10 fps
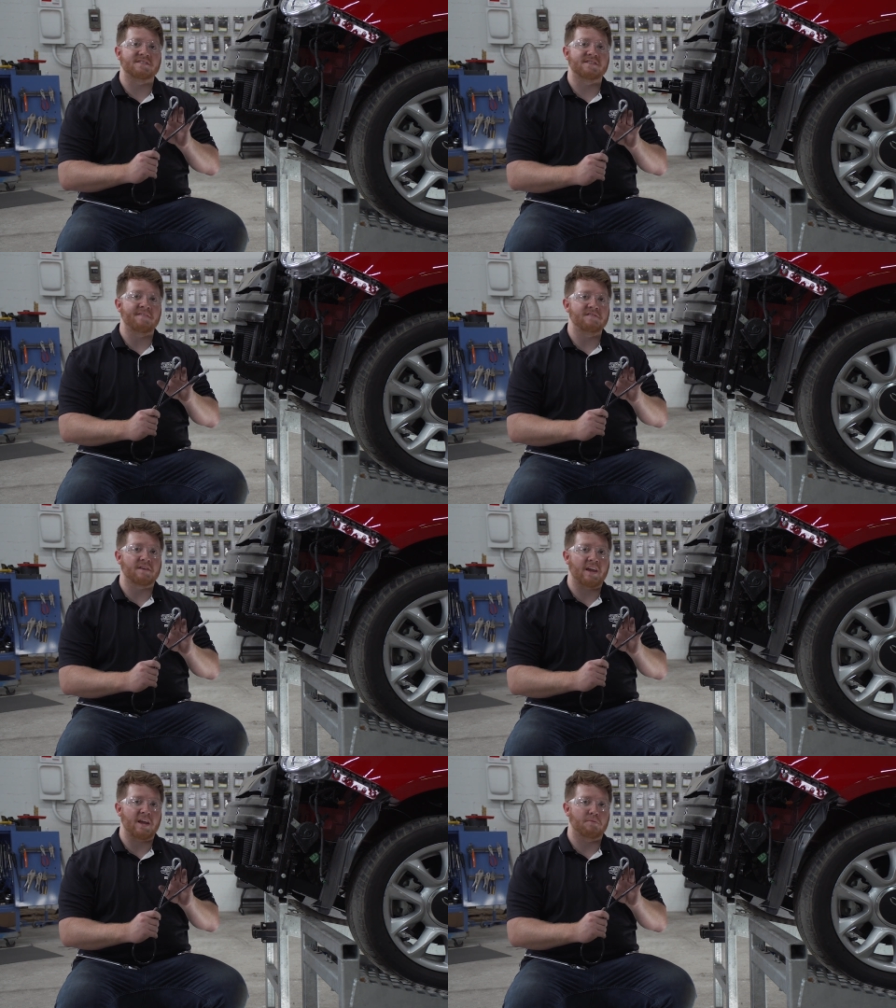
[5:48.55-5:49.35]
safety
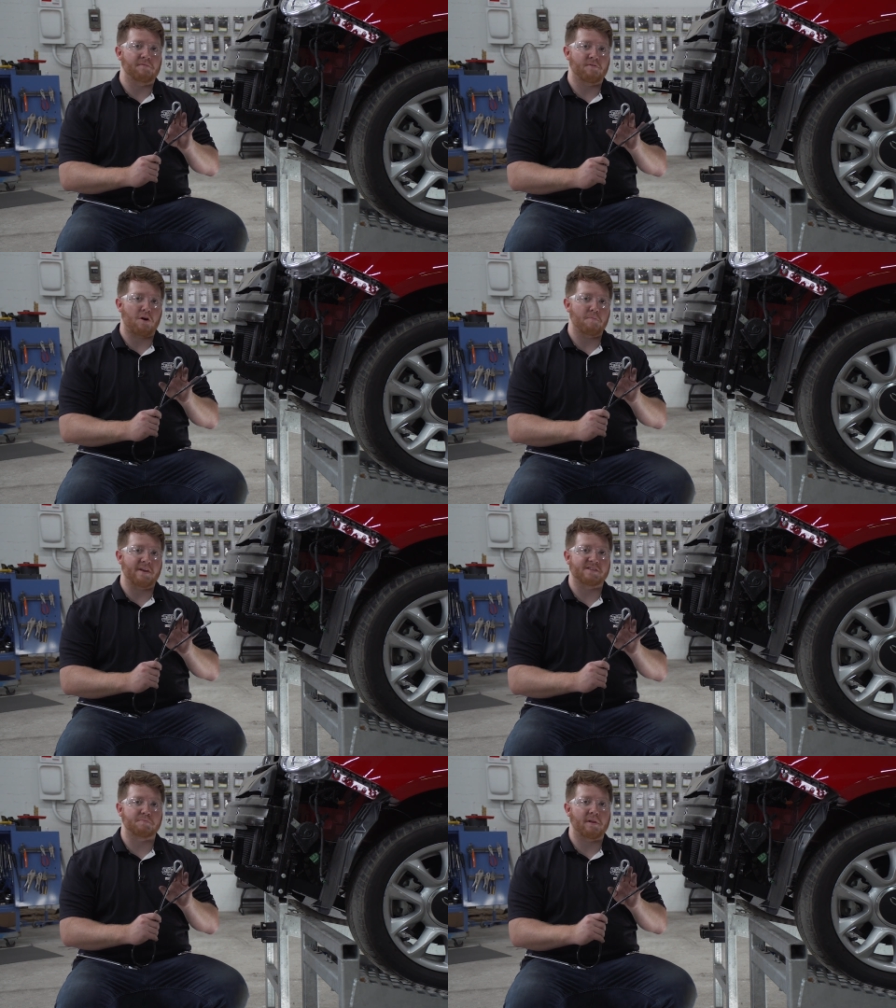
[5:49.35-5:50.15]
cable for our
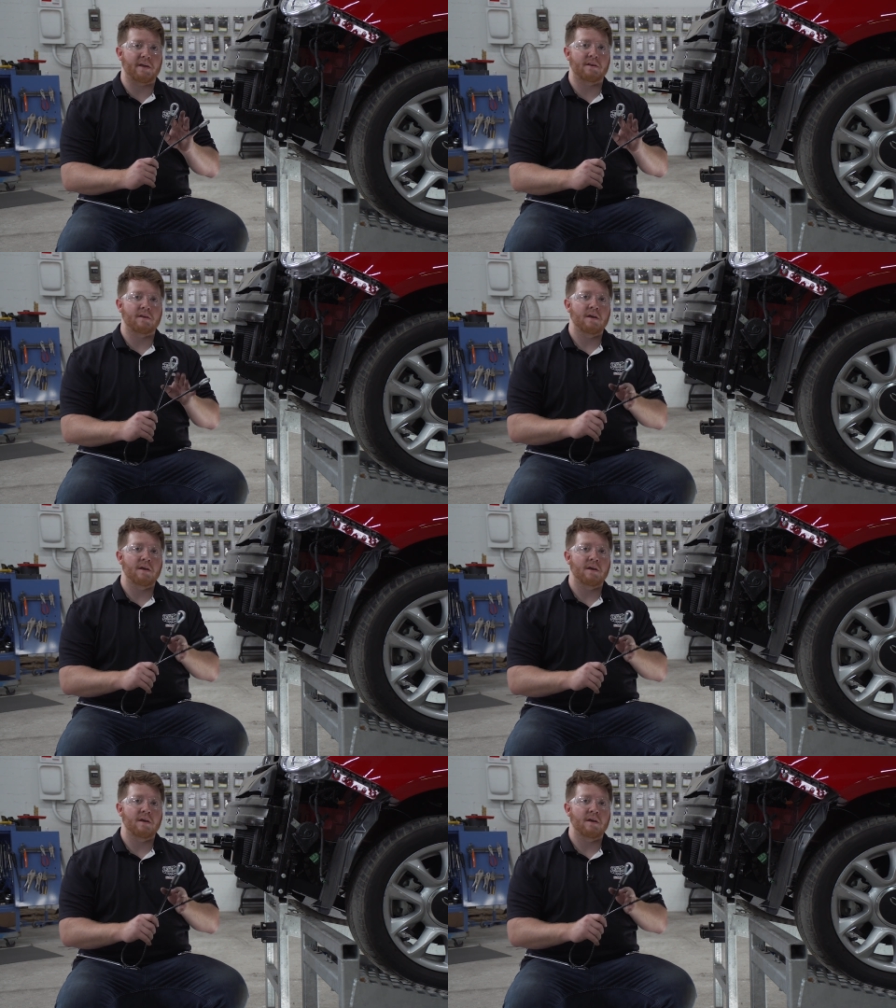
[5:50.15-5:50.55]
base plate.